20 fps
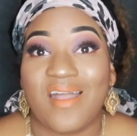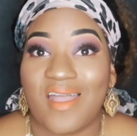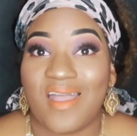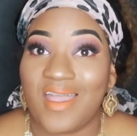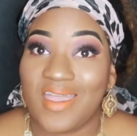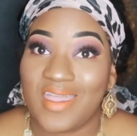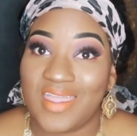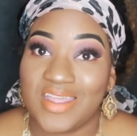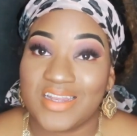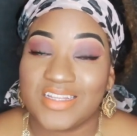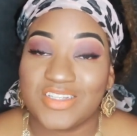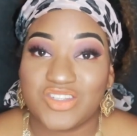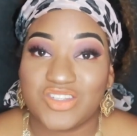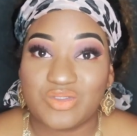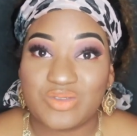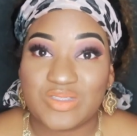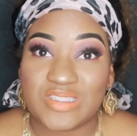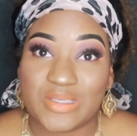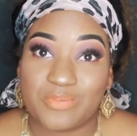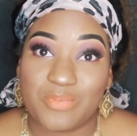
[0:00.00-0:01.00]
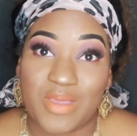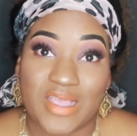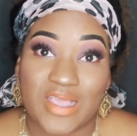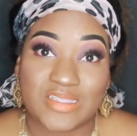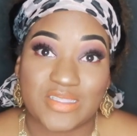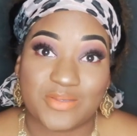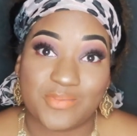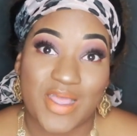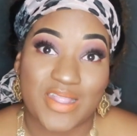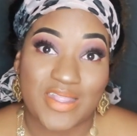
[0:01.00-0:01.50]
I added juicing
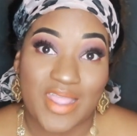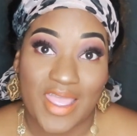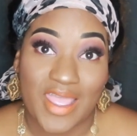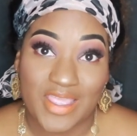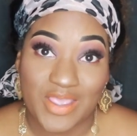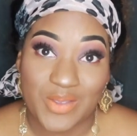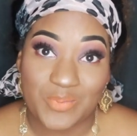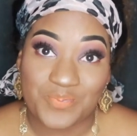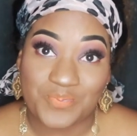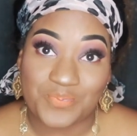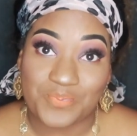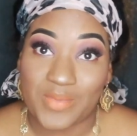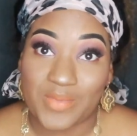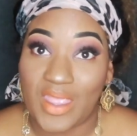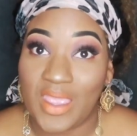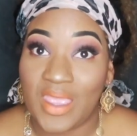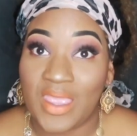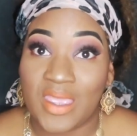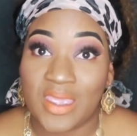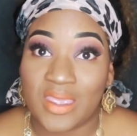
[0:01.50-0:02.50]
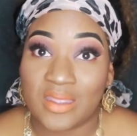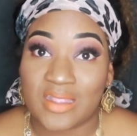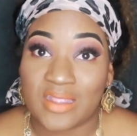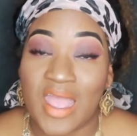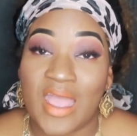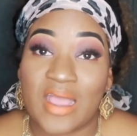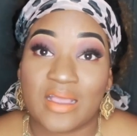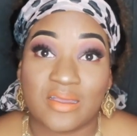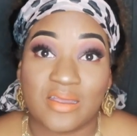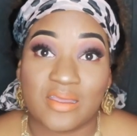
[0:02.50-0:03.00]
back to my diet, and
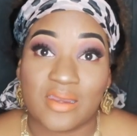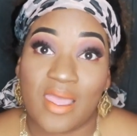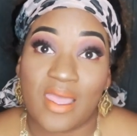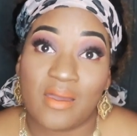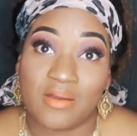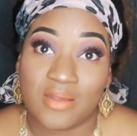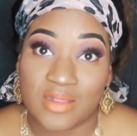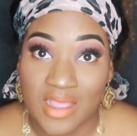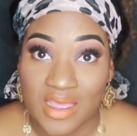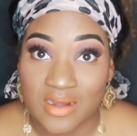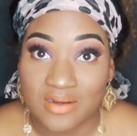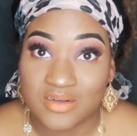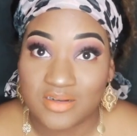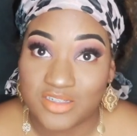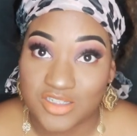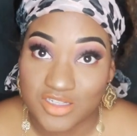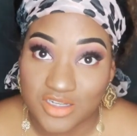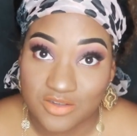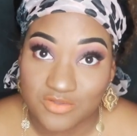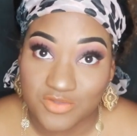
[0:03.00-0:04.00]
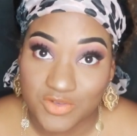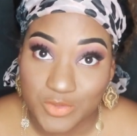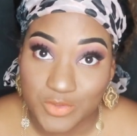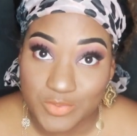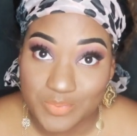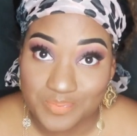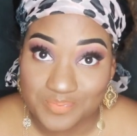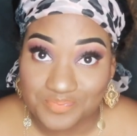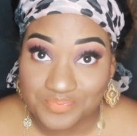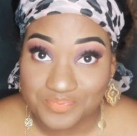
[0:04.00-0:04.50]
I cut out a lot of the junk
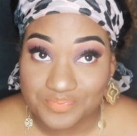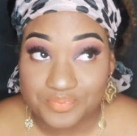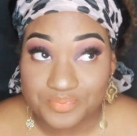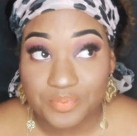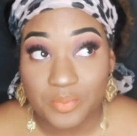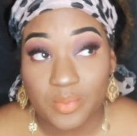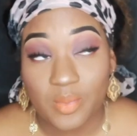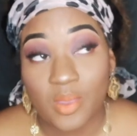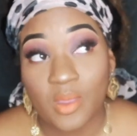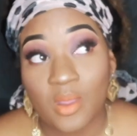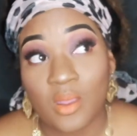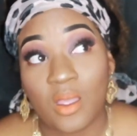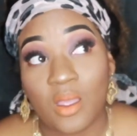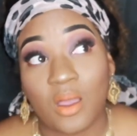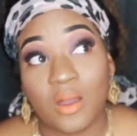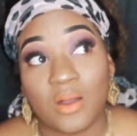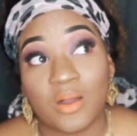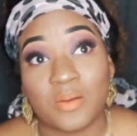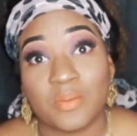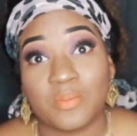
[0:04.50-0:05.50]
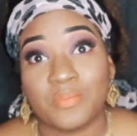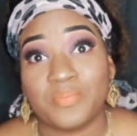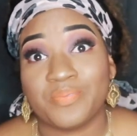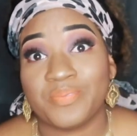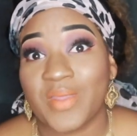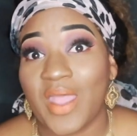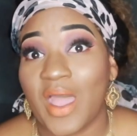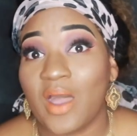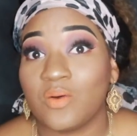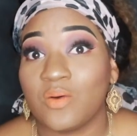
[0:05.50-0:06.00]
food. Um,
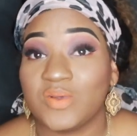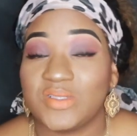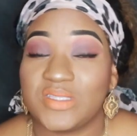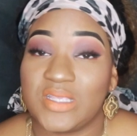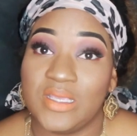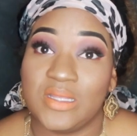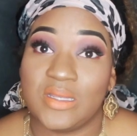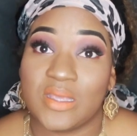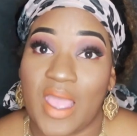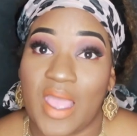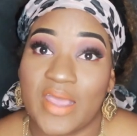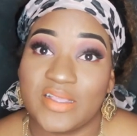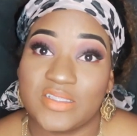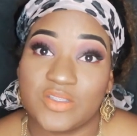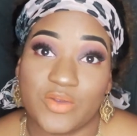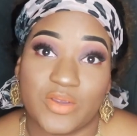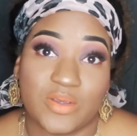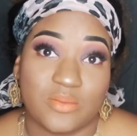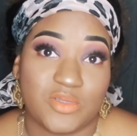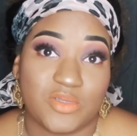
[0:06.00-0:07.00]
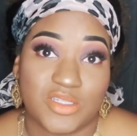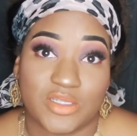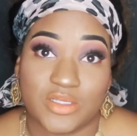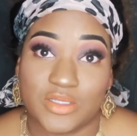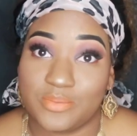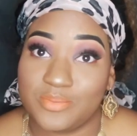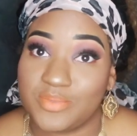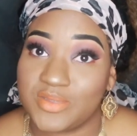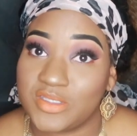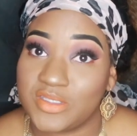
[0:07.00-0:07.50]
I was eating ice cream,
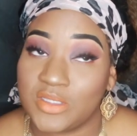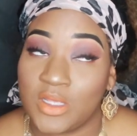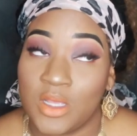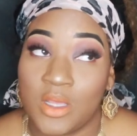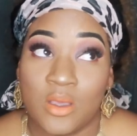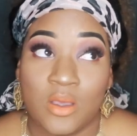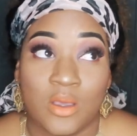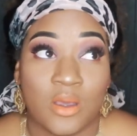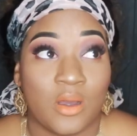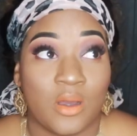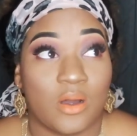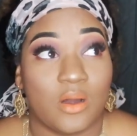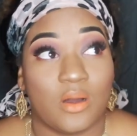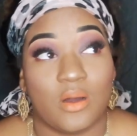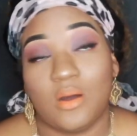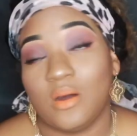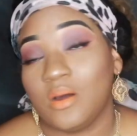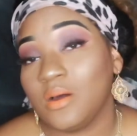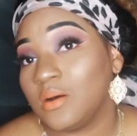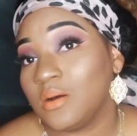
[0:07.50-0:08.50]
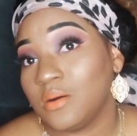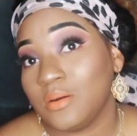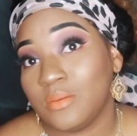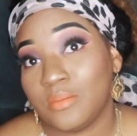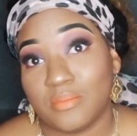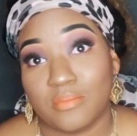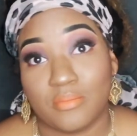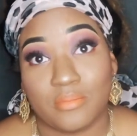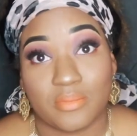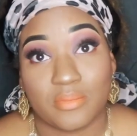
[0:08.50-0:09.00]
chips,
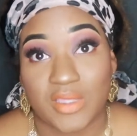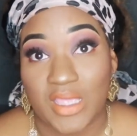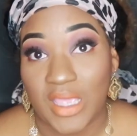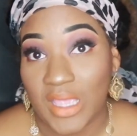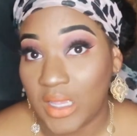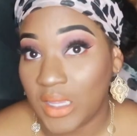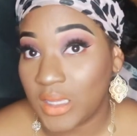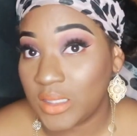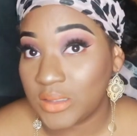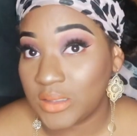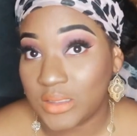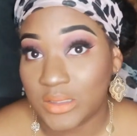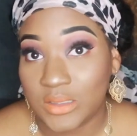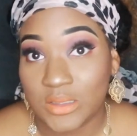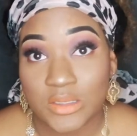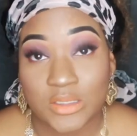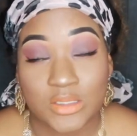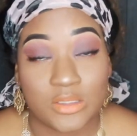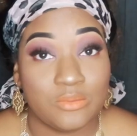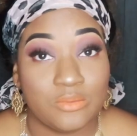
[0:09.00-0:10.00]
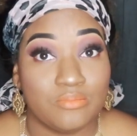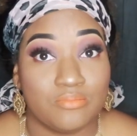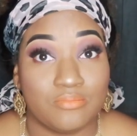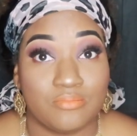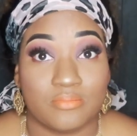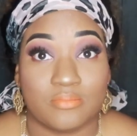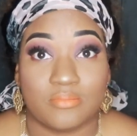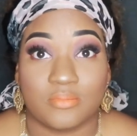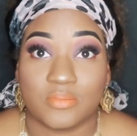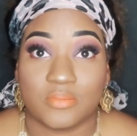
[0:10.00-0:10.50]
um, candy,
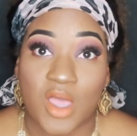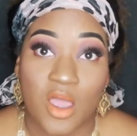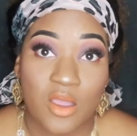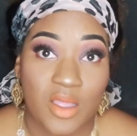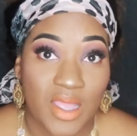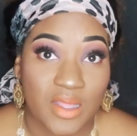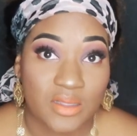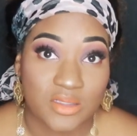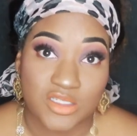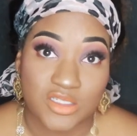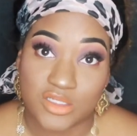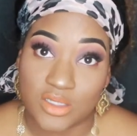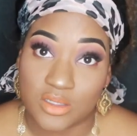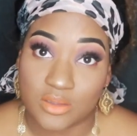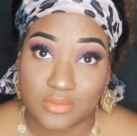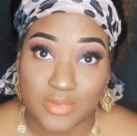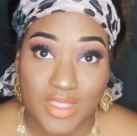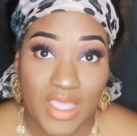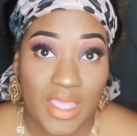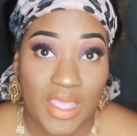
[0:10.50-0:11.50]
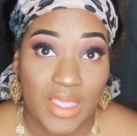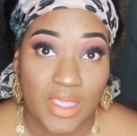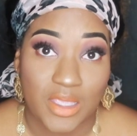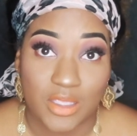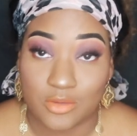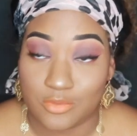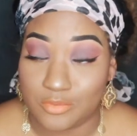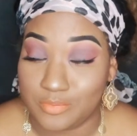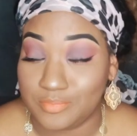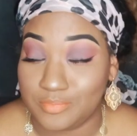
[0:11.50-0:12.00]
all kinds of junk,
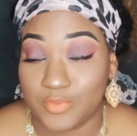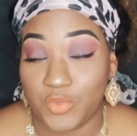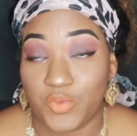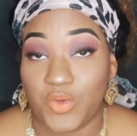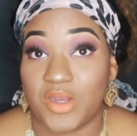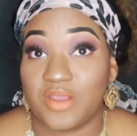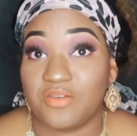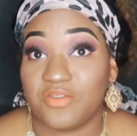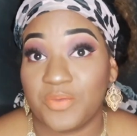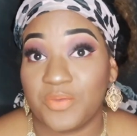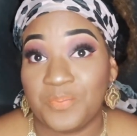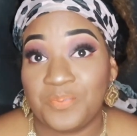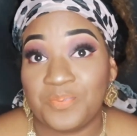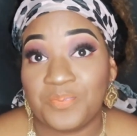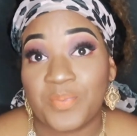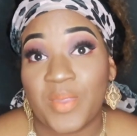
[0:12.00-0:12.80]
cake, whatever.